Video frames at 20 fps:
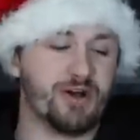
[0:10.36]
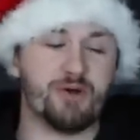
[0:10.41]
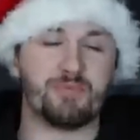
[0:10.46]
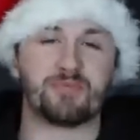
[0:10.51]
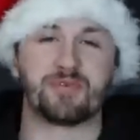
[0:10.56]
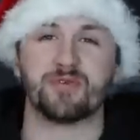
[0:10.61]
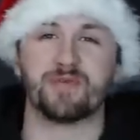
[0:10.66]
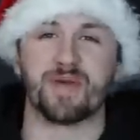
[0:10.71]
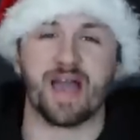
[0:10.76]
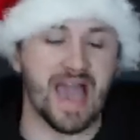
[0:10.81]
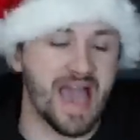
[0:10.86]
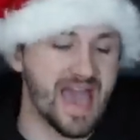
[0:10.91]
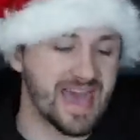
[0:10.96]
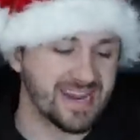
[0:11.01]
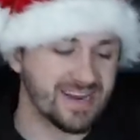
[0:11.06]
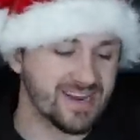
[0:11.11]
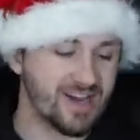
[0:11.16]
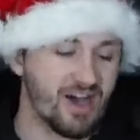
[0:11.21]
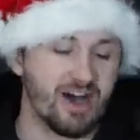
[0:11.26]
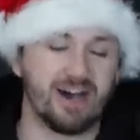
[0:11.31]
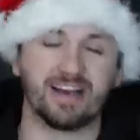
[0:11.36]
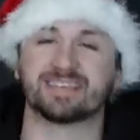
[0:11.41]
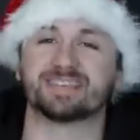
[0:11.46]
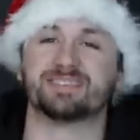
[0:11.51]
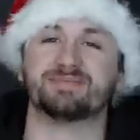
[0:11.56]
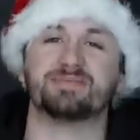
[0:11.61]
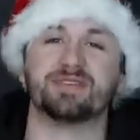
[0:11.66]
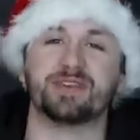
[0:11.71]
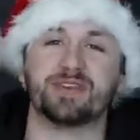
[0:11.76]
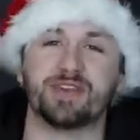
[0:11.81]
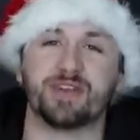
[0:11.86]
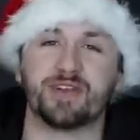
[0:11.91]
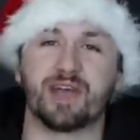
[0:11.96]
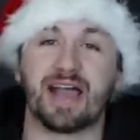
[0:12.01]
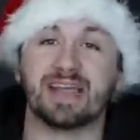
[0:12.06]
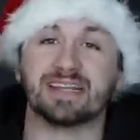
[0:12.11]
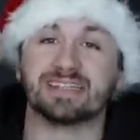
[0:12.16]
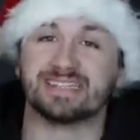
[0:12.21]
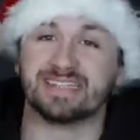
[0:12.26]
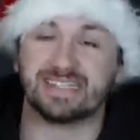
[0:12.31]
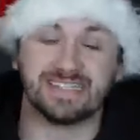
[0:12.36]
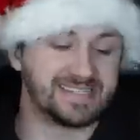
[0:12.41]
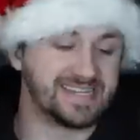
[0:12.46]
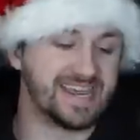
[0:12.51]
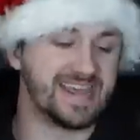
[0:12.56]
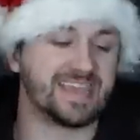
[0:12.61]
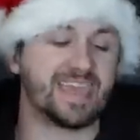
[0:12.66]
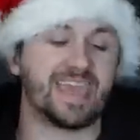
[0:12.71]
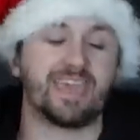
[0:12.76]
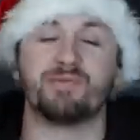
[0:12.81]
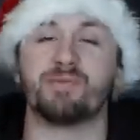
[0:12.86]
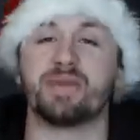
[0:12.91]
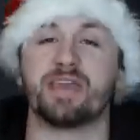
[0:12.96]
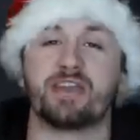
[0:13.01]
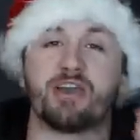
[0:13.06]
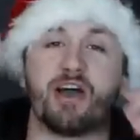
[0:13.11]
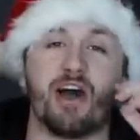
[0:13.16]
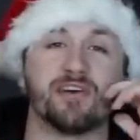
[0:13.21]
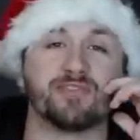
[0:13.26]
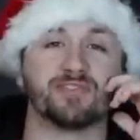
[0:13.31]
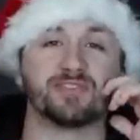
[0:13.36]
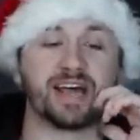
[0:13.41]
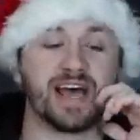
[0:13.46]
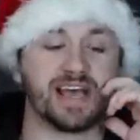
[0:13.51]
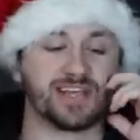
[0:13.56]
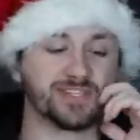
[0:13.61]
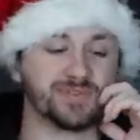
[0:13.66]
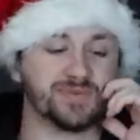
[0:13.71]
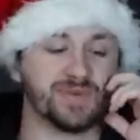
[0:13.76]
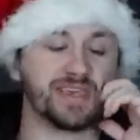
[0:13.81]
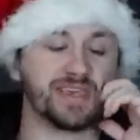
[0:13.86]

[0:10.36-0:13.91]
Hope you had an awesome New Year. I did take a week off last